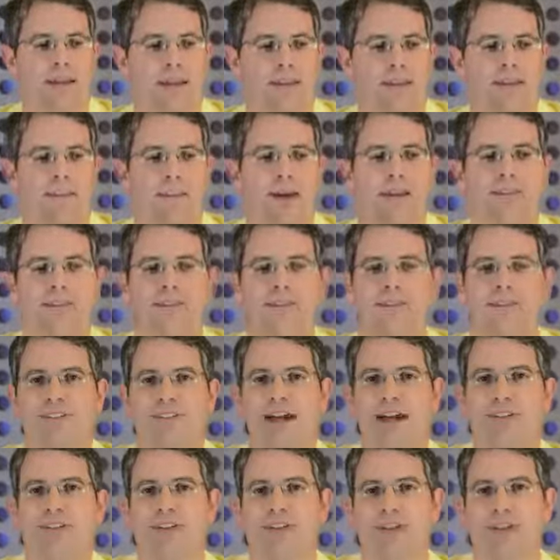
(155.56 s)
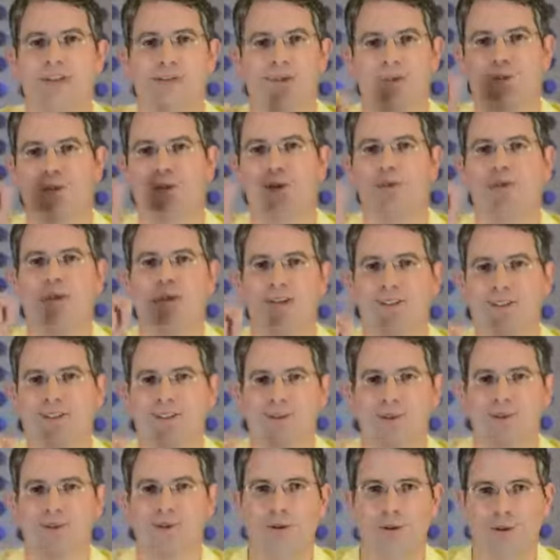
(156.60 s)
the message does not mean remove these
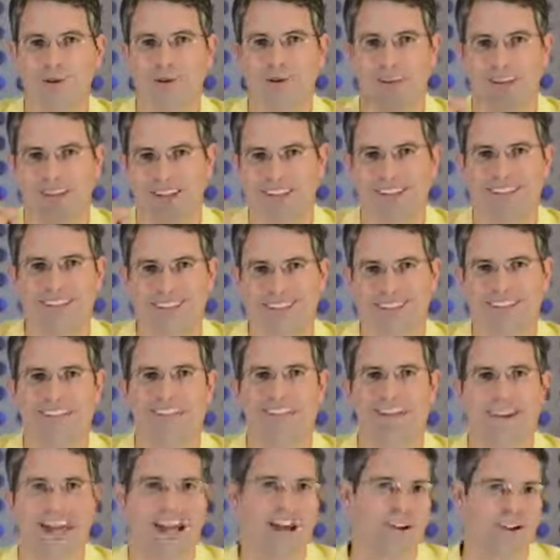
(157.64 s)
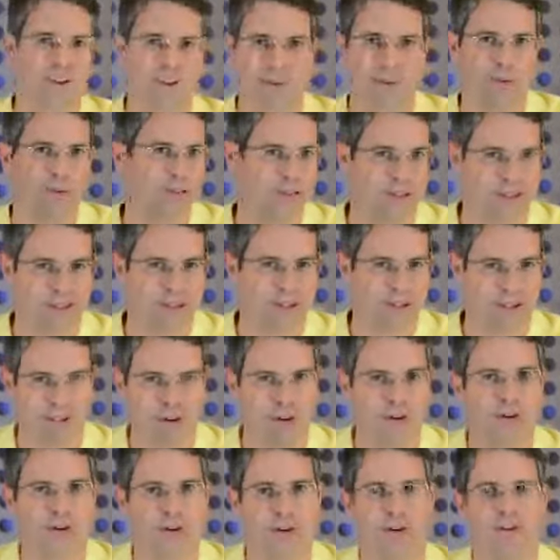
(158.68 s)
2 or 3 links and now do a
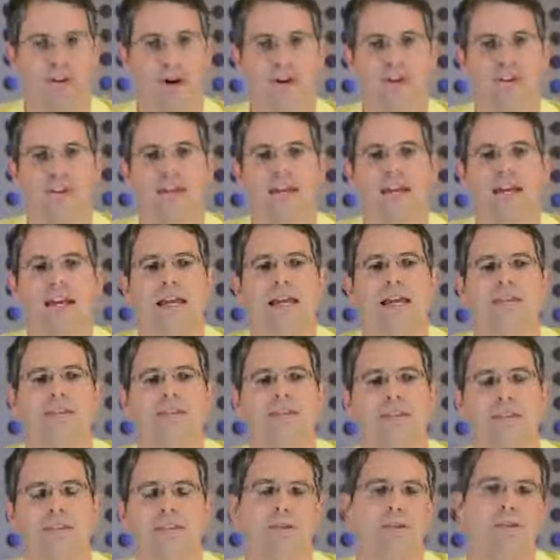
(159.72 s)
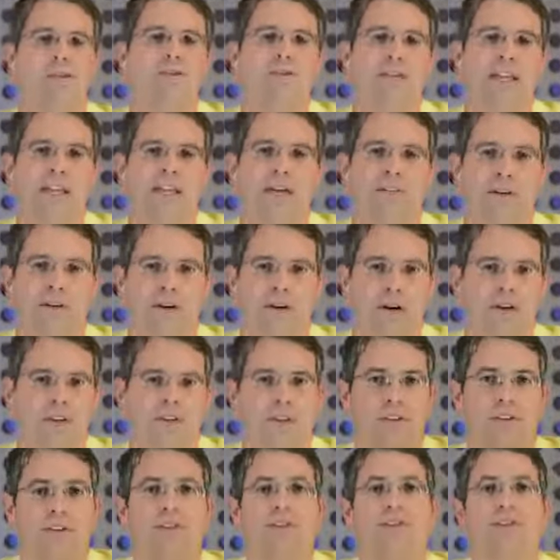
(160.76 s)
reconsideration request. It's to give you a flavor of
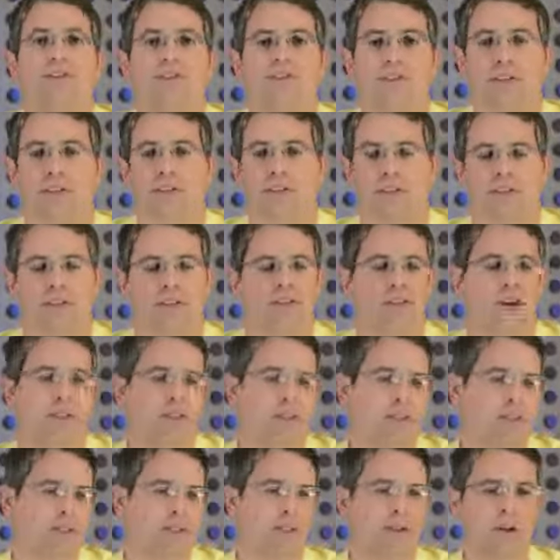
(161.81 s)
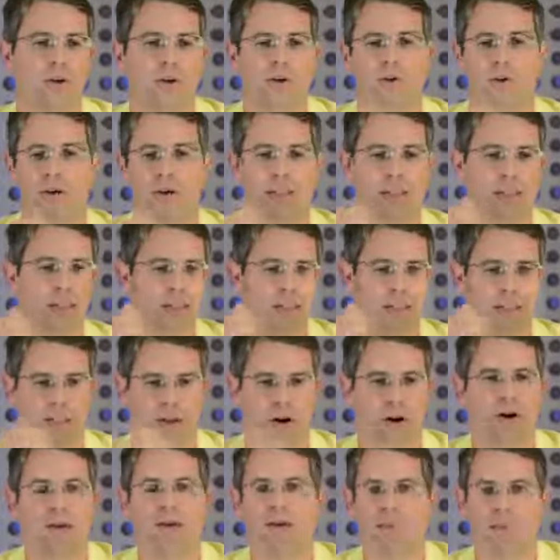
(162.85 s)
the sorts of links, whether it's a low quality
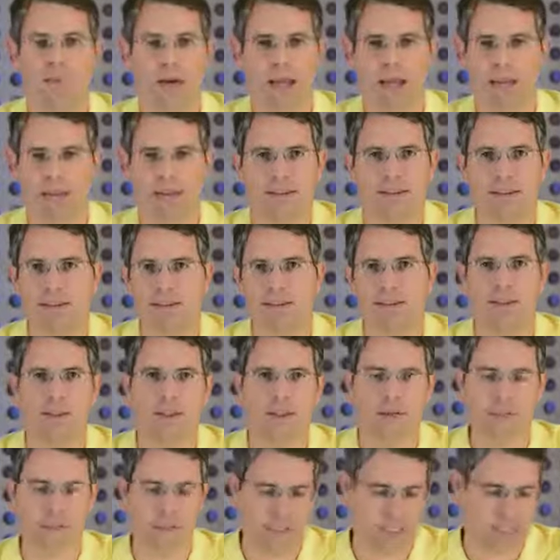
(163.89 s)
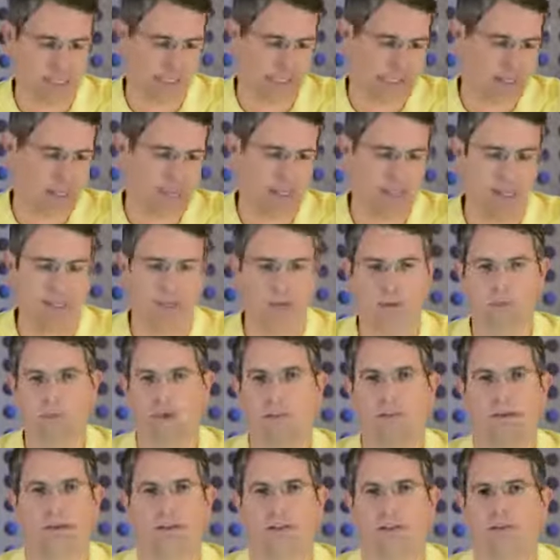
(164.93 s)
article bank thing that you were syndicating, or
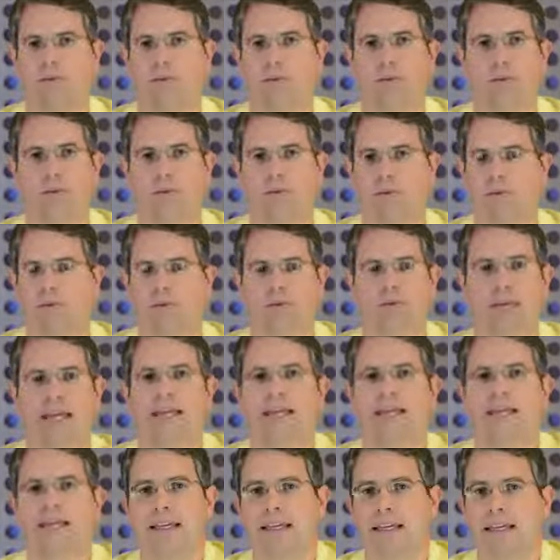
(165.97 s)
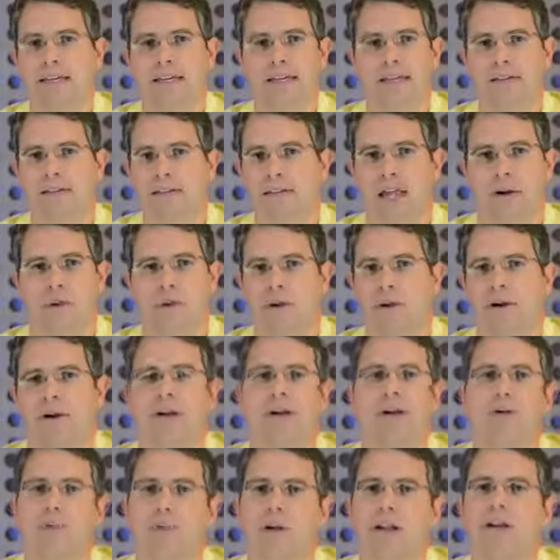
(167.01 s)
whether it's a paid link network
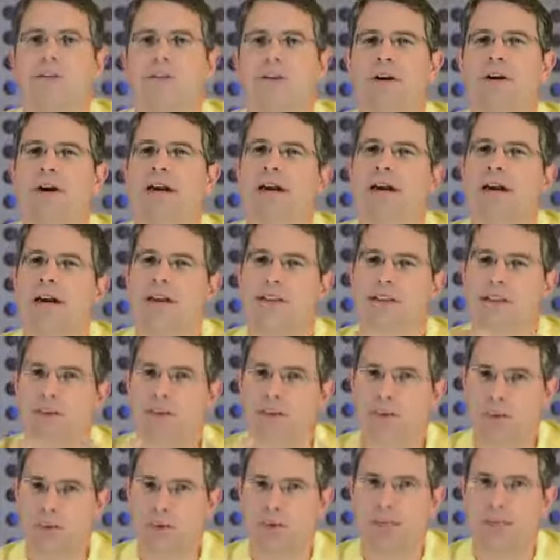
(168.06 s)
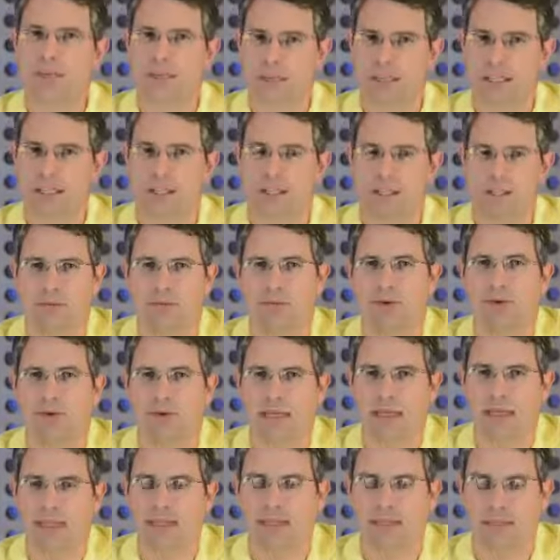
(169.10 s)
or whatever, the sorts of links that we would
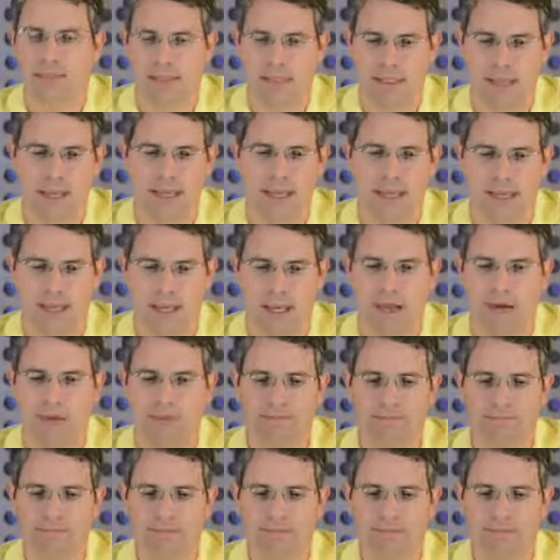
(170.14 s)
like to see taken down.